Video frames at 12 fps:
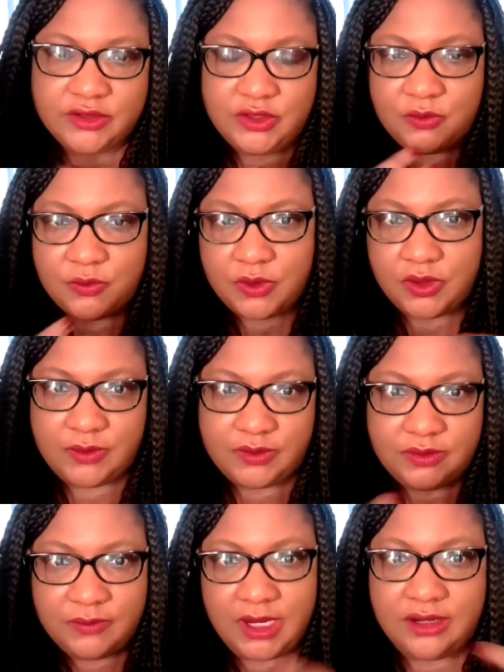Do you work with
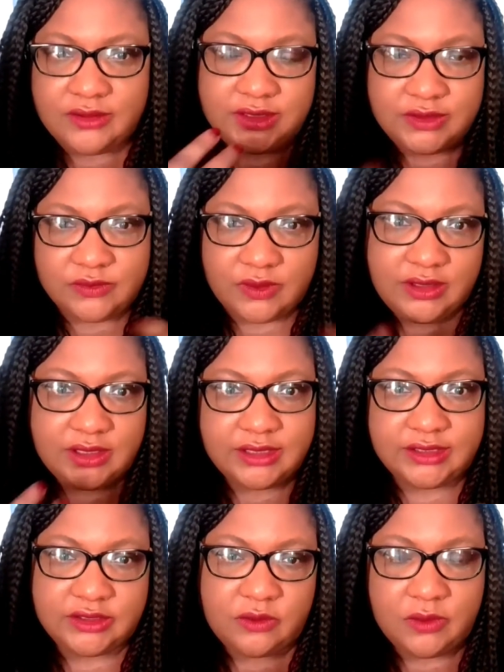the writers and story
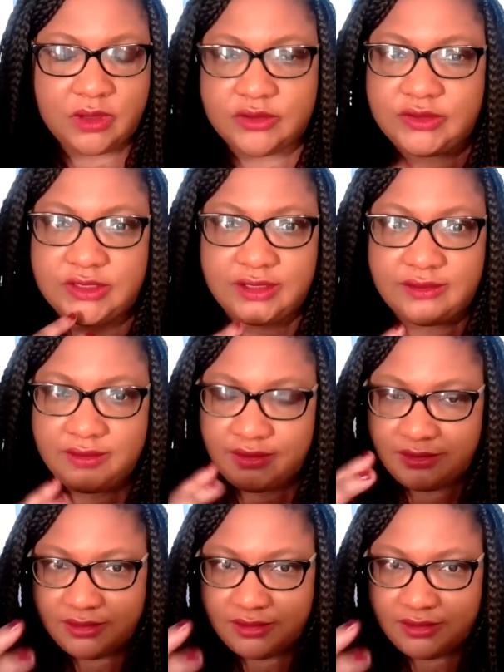and showrunners to